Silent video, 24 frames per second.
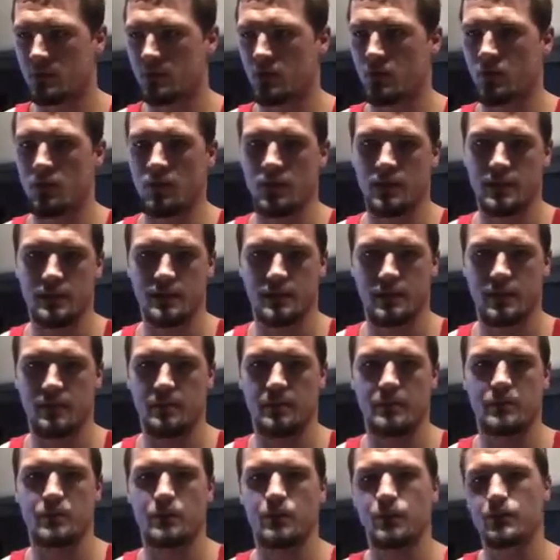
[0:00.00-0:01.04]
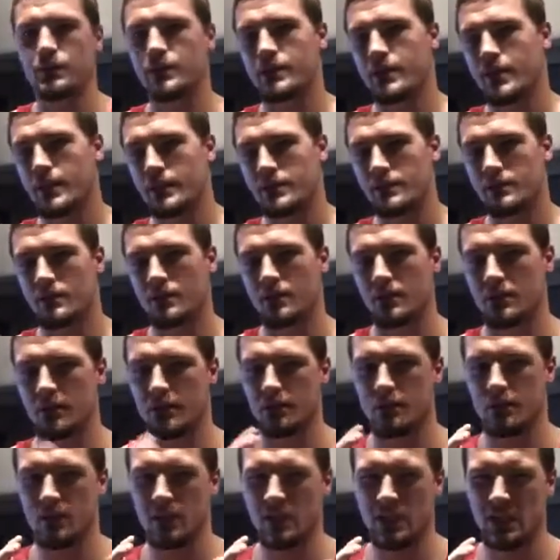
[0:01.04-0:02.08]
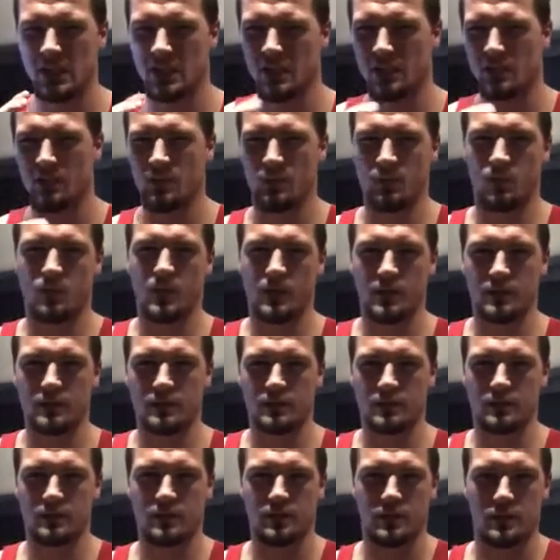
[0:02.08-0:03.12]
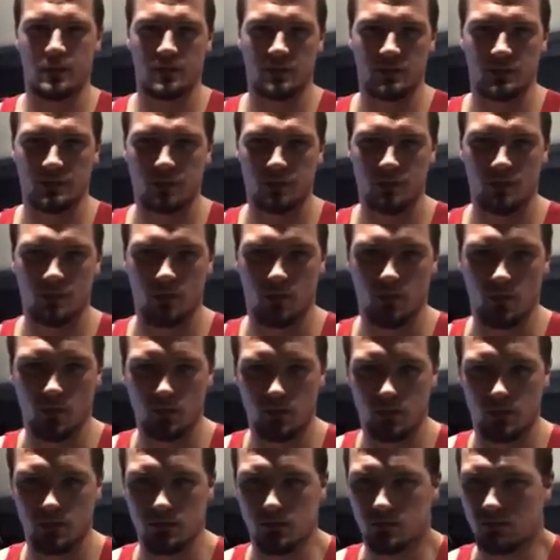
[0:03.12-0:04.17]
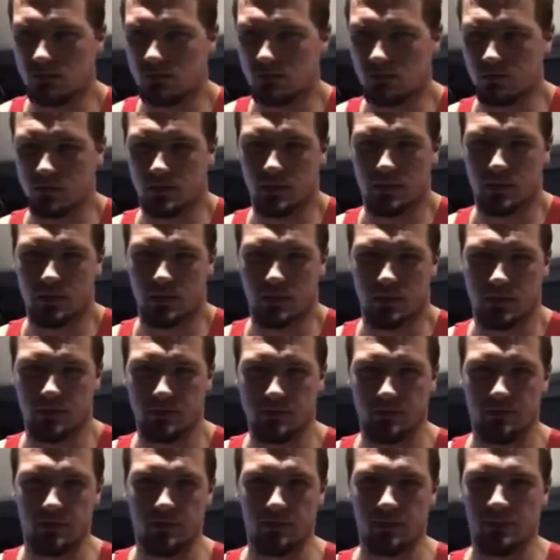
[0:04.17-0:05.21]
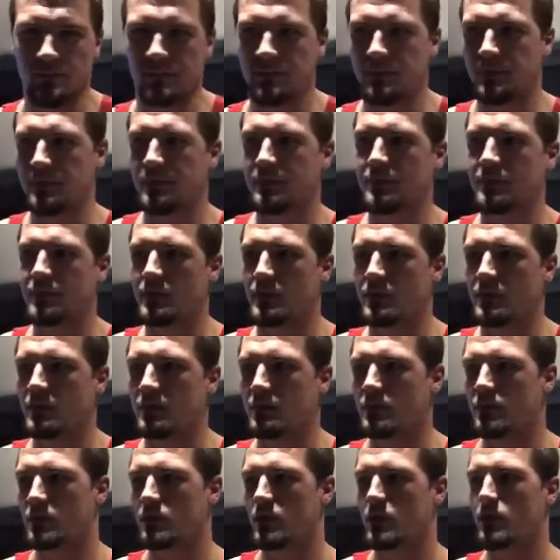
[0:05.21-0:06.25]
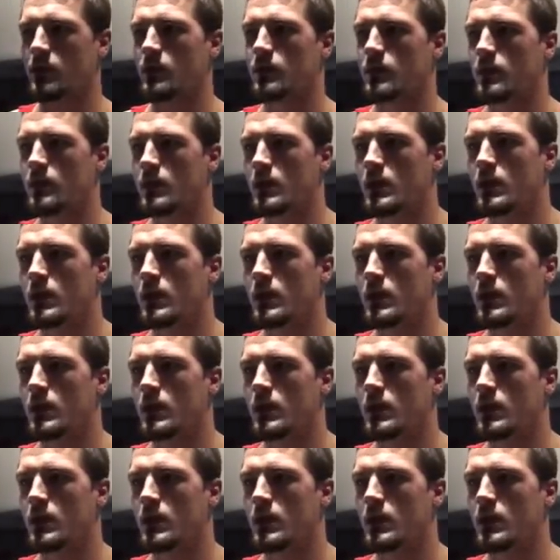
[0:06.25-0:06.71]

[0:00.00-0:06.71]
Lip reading: or let's say I'm in two states that are relatively close in IFTA. So